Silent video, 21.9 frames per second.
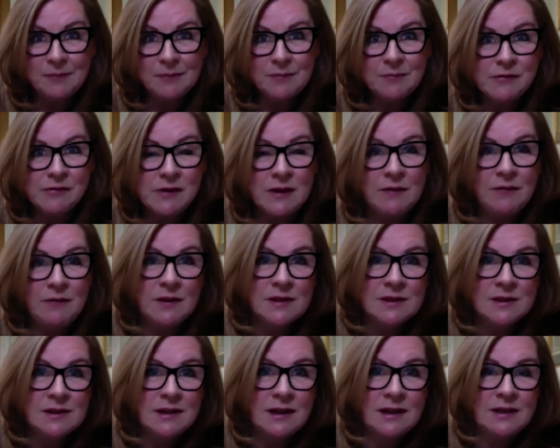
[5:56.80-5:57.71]

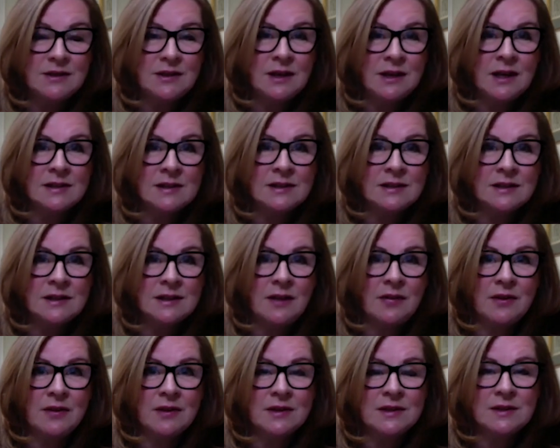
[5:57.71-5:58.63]
Previously, she has
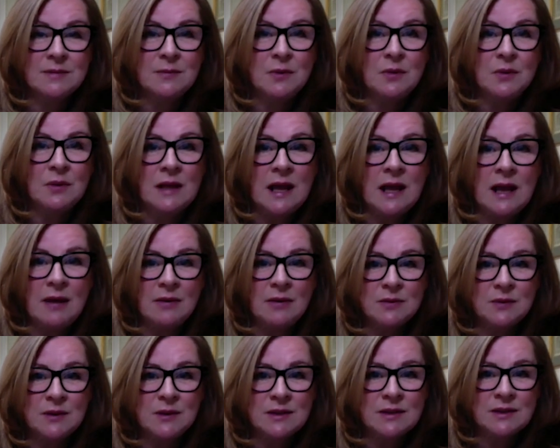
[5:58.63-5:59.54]
another small lounge,
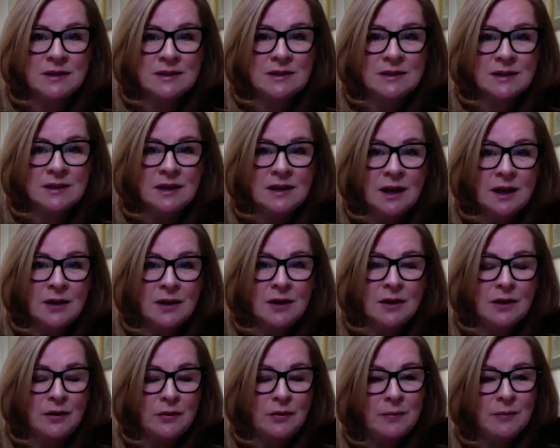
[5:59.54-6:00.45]
which is a
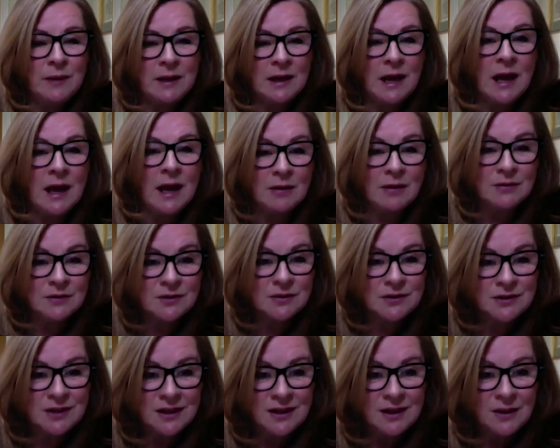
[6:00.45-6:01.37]
gloomy
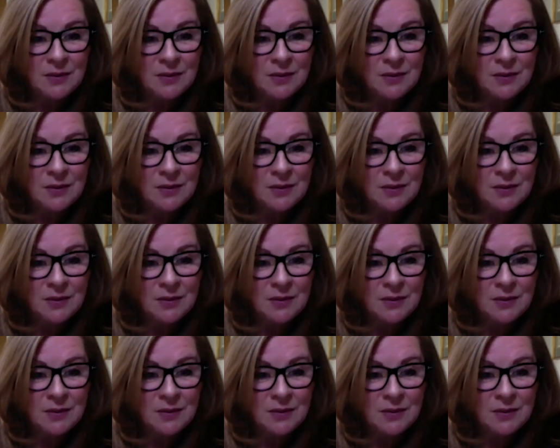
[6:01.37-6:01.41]
lounge,